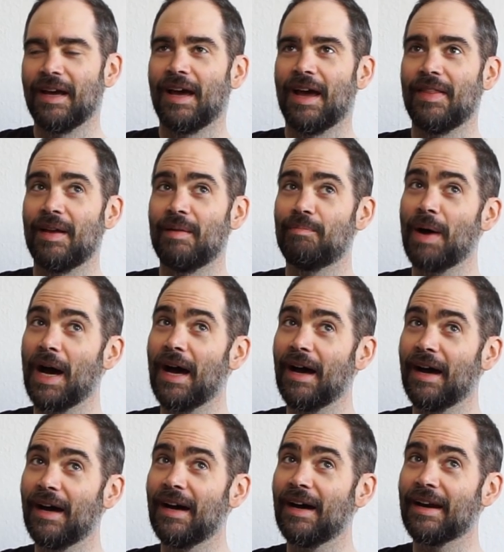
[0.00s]
And then
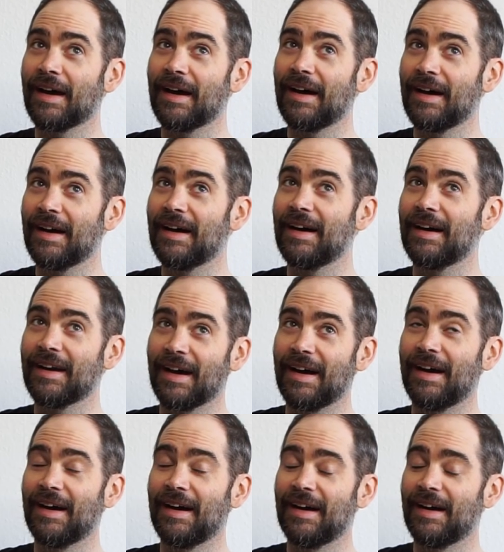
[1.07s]

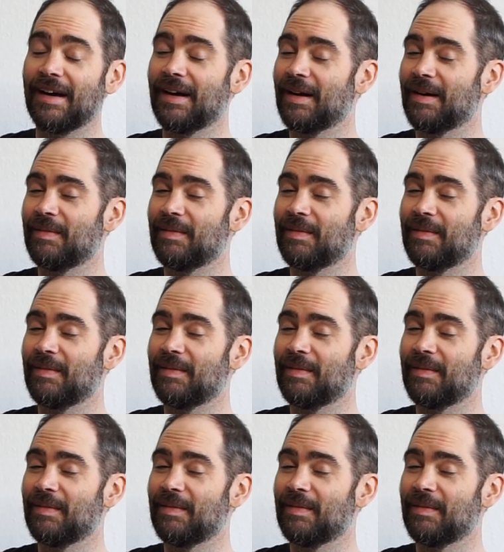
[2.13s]
ba-da-da.